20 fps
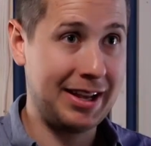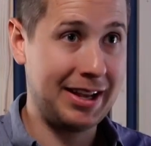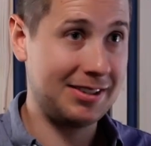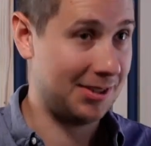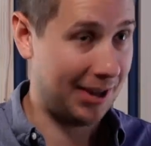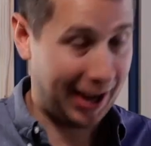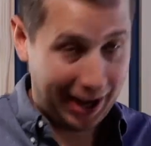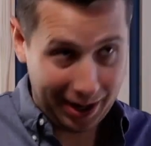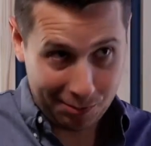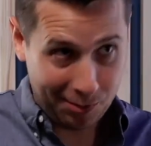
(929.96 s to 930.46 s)
So
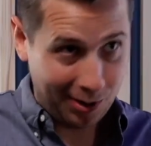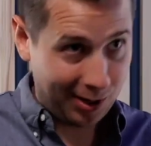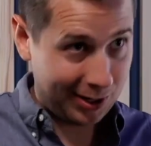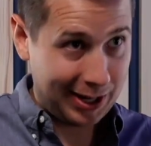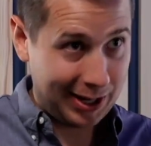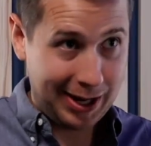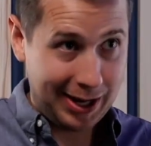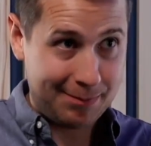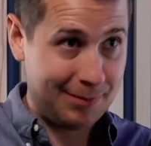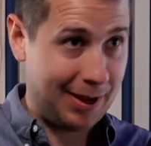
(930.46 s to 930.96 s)
I walk
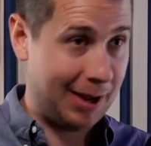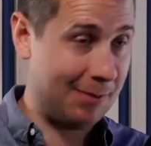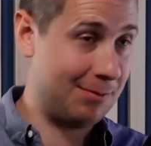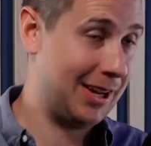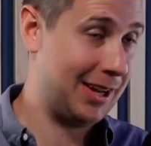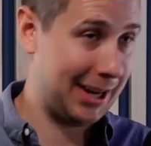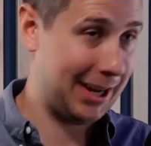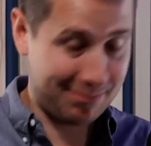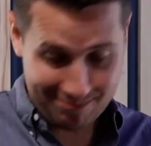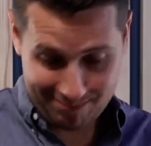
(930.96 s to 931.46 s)
up. I'm
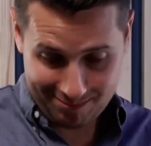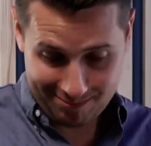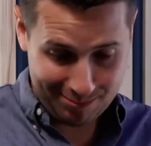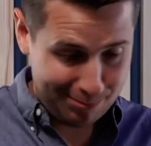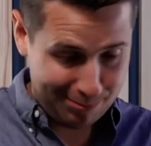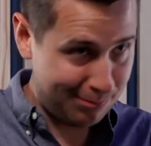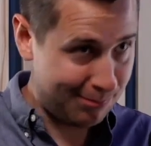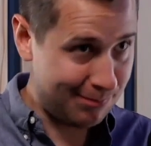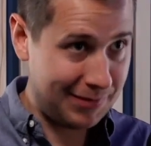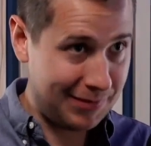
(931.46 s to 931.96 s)
like,
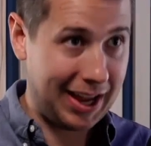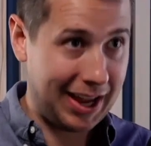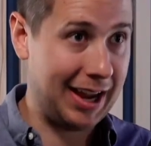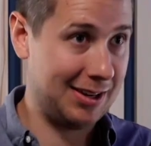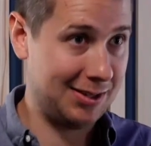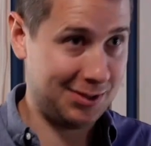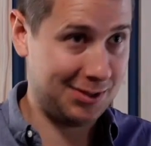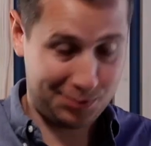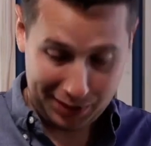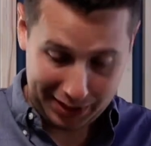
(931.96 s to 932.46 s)
hey,
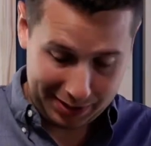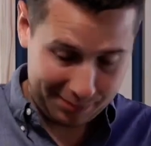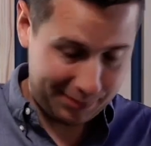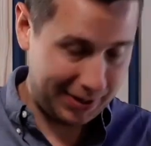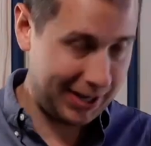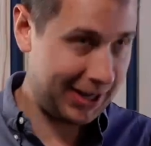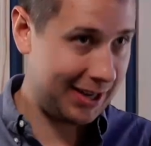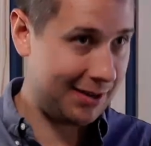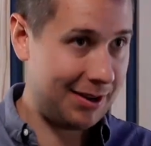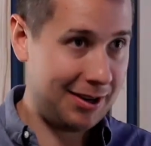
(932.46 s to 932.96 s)
just wait a
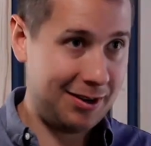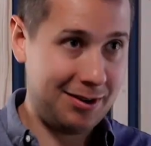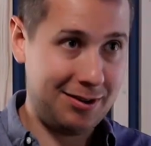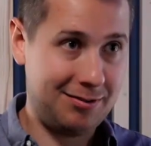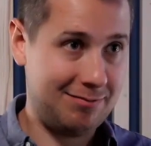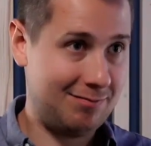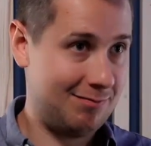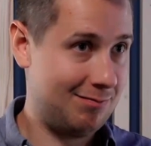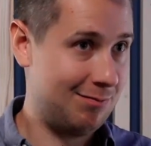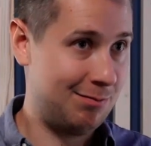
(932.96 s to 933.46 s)
minute, dude.
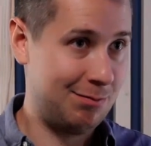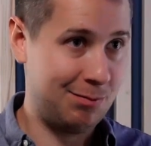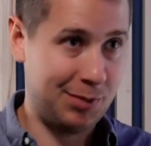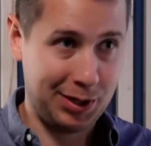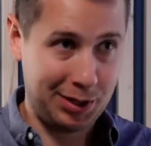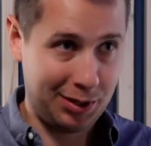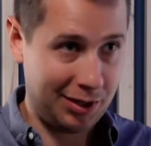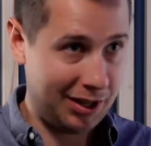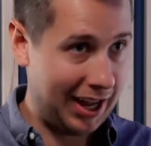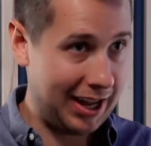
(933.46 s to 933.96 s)
Put a
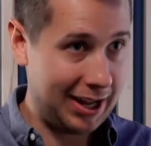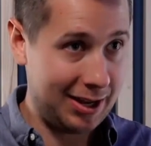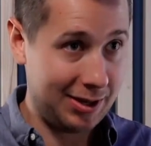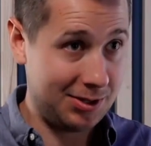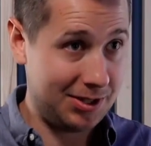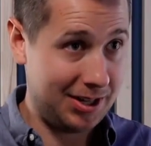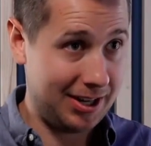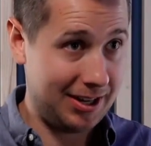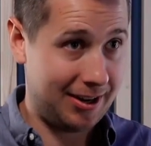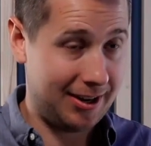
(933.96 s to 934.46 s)
little
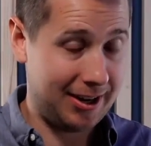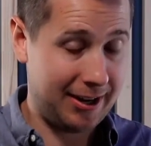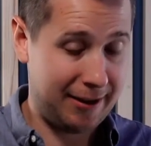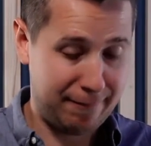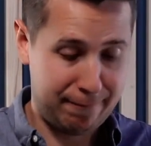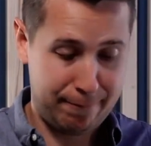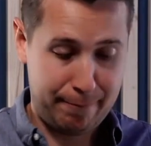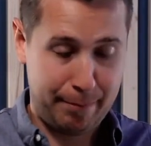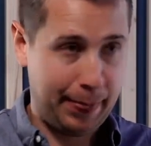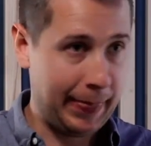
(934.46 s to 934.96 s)
ALG on it.
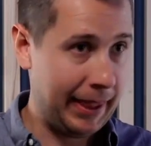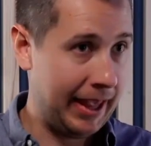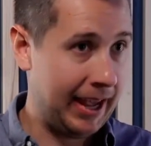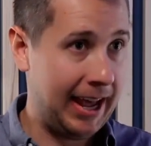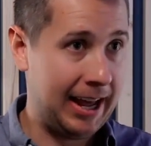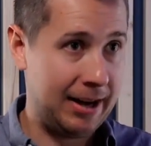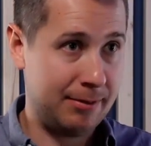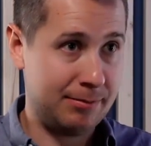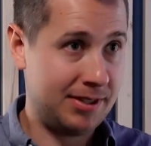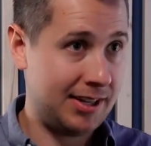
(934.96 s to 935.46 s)
Had
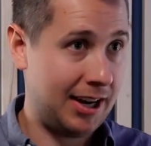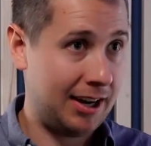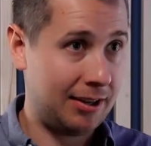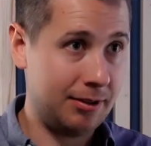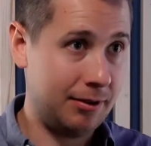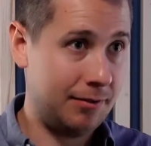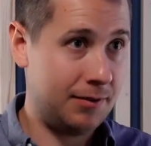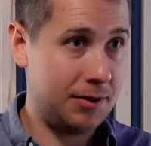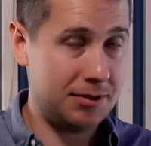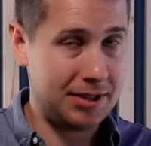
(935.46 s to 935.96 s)
him cycle a
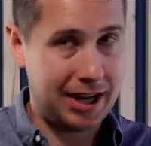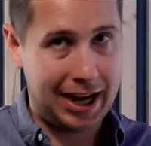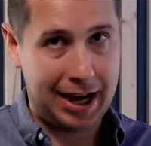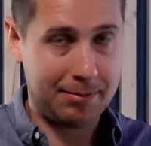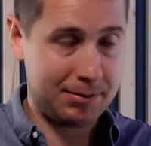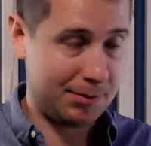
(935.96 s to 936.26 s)
few times.